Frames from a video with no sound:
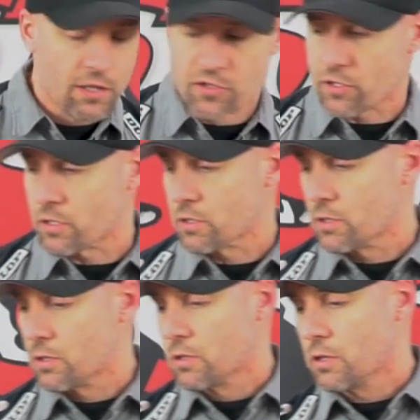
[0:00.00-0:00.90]
insert.
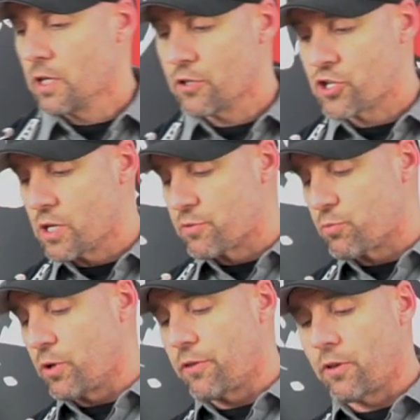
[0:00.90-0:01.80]
It
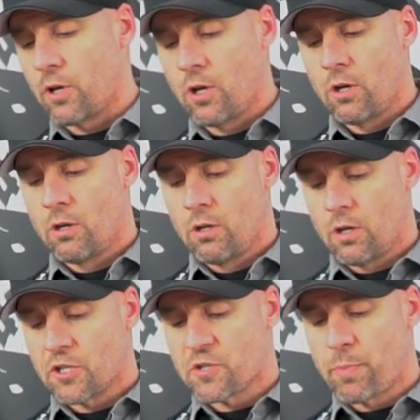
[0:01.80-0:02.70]
ships with
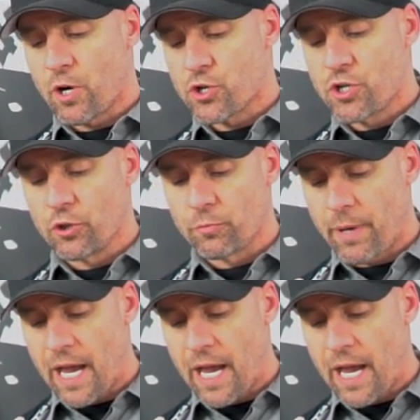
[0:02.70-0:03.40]
a spare shield